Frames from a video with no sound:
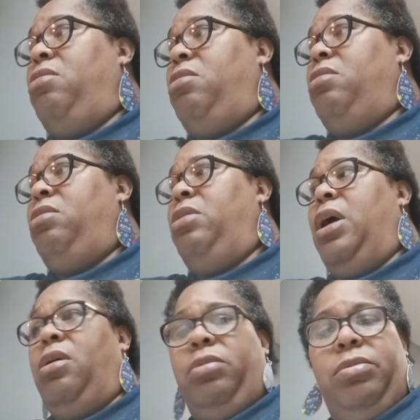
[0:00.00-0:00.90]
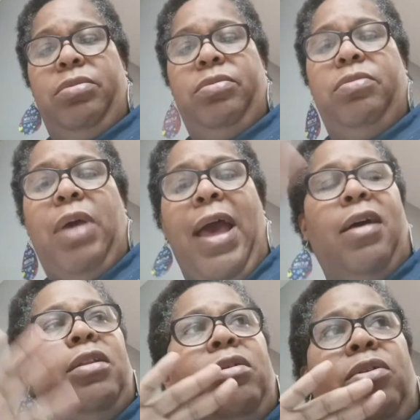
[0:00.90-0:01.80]
You know,
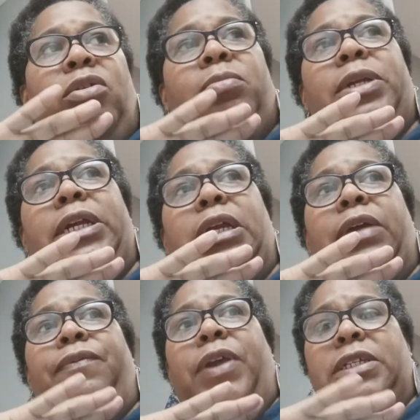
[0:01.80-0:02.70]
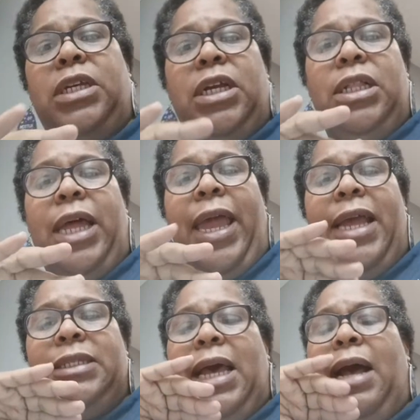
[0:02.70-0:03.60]
normally if he's in
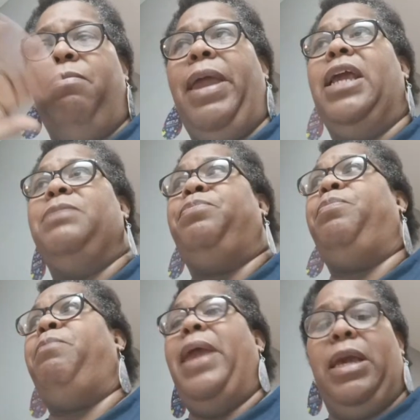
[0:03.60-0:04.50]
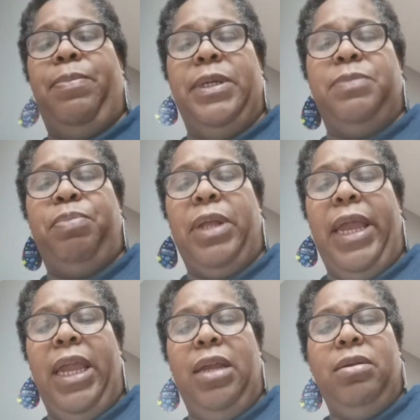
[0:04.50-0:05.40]
class, I'll make up his plate.